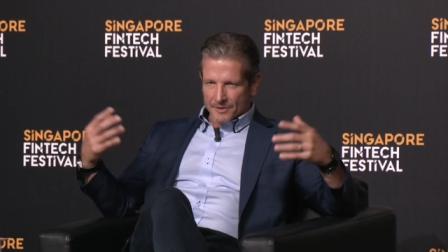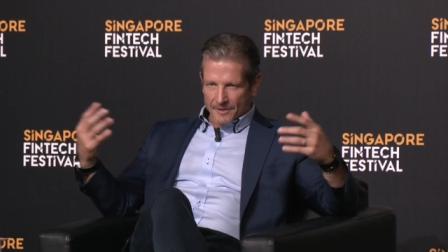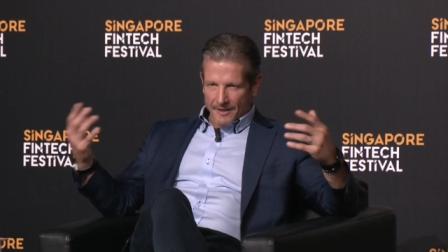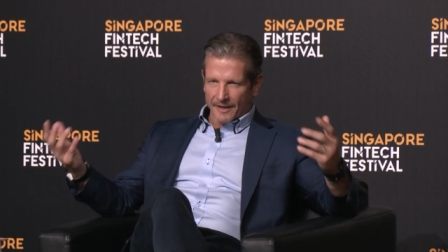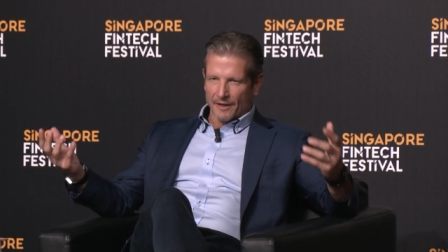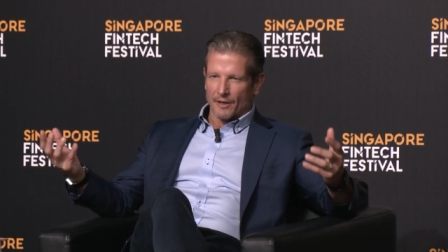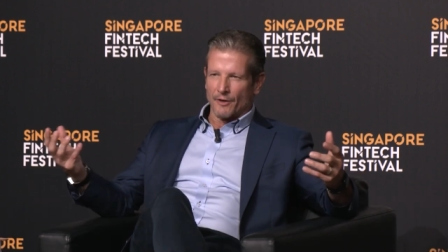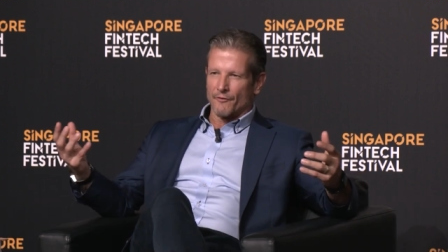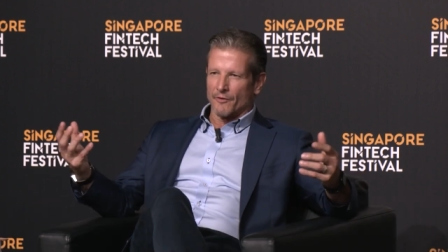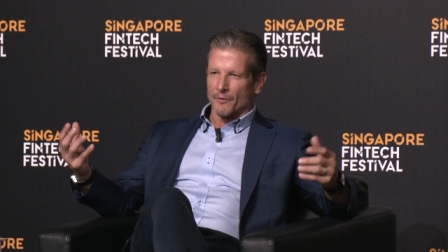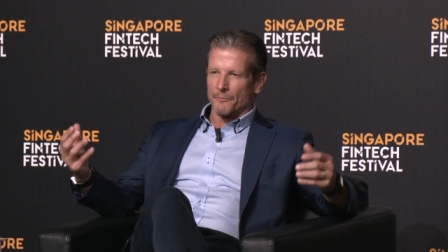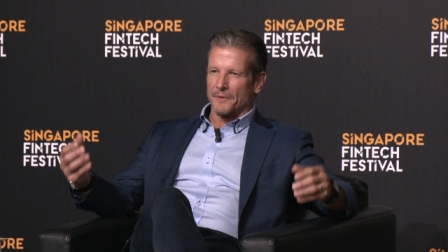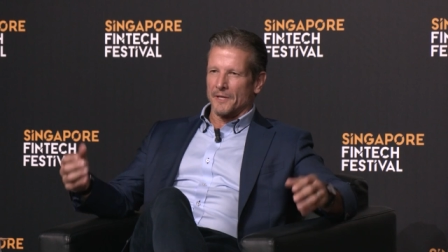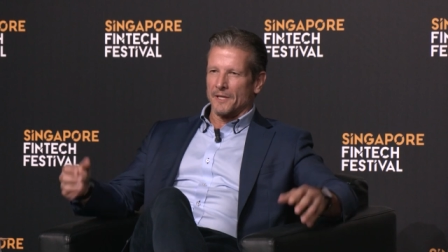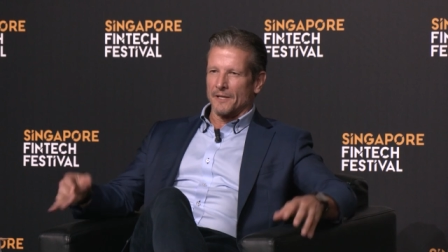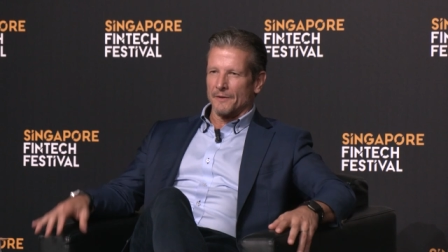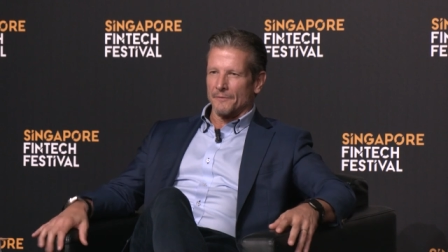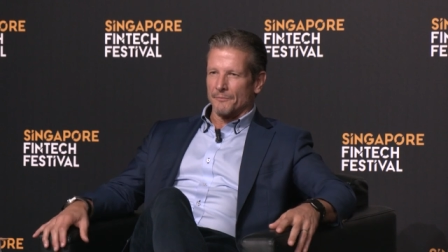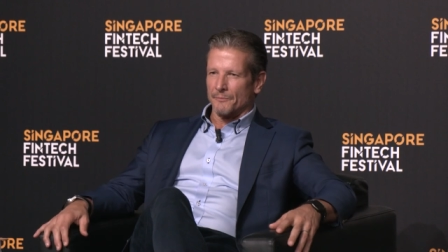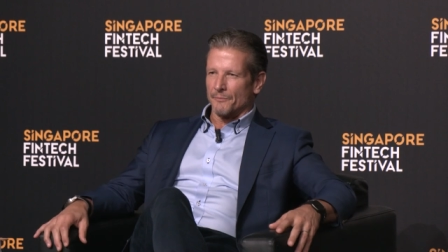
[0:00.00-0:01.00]
Thank you for
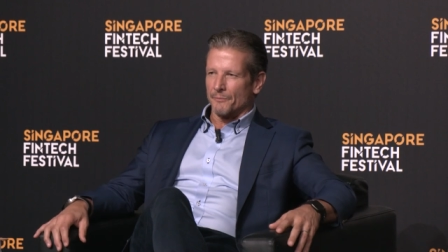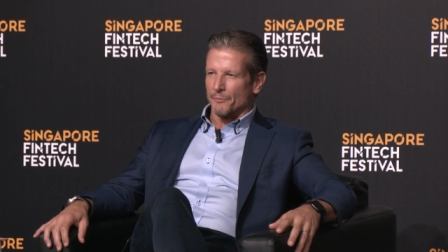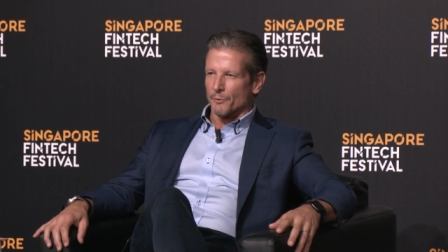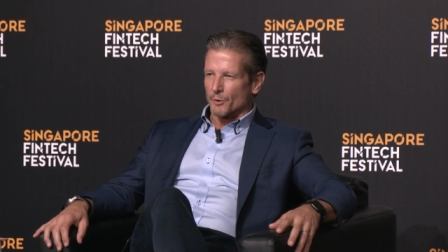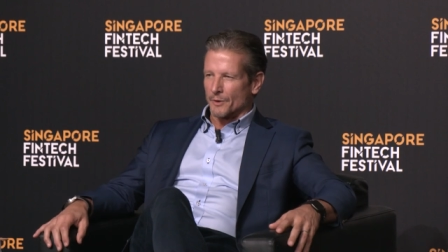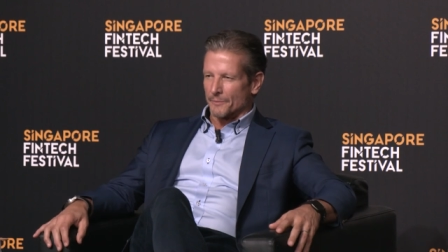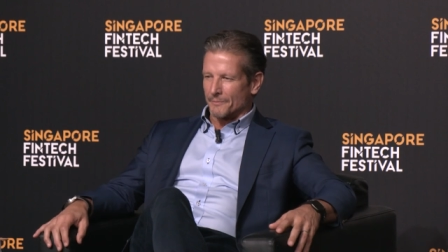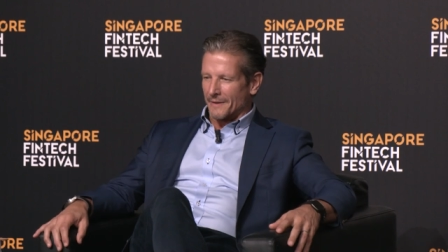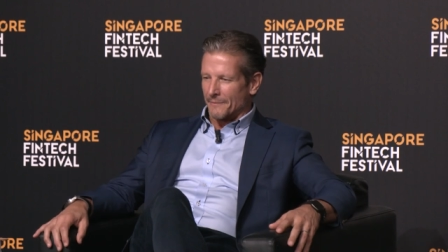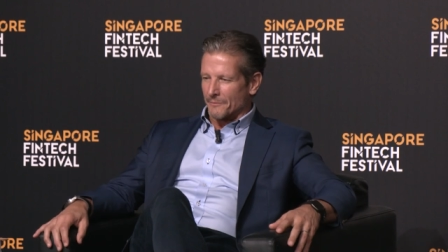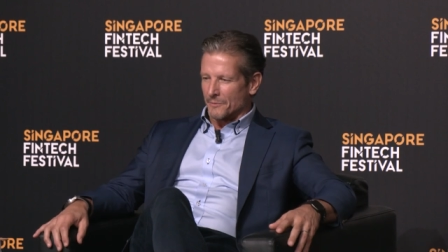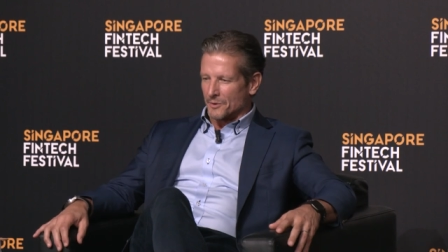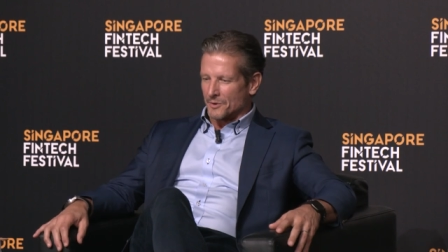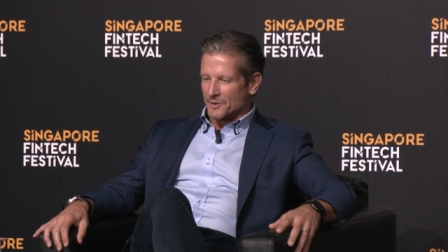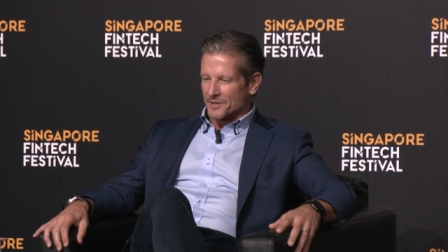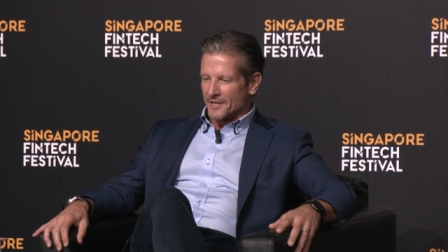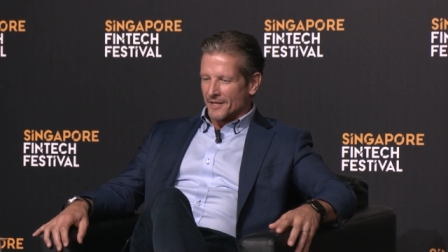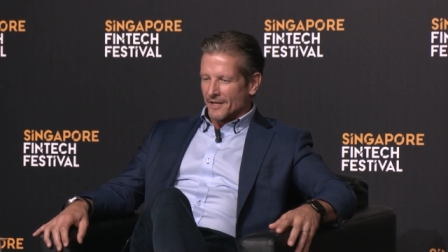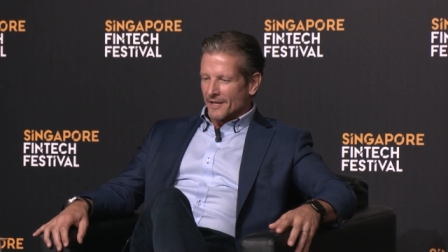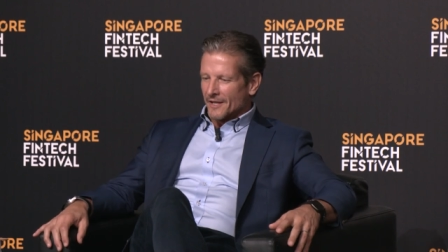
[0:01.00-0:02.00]
being board members,